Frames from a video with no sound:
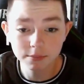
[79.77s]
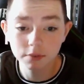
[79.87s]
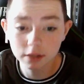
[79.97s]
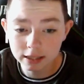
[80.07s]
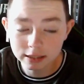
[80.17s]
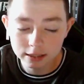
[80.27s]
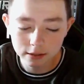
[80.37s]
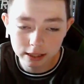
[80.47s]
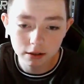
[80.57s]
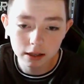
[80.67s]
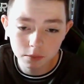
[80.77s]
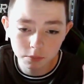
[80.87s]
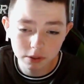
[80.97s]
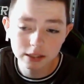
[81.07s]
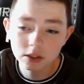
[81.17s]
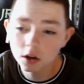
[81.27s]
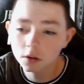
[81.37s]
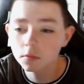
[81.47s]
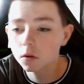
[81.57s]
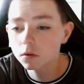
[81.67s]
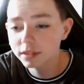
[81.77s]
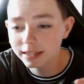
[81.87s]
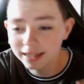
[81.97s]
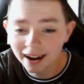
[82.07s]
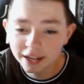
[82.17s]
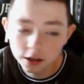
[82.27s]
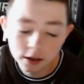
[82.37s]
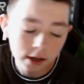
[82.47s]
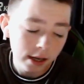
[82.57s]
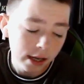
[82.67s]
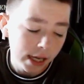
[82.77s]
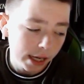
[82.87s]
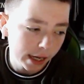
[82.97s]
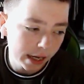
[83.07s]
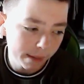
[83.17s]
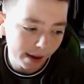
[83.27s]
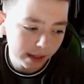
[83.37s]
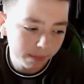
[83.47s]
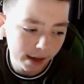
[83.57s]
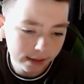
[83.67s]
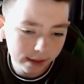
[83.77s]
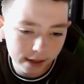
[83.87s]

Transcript: Please, Neil Lennon, please start him alongside Ayer. I expect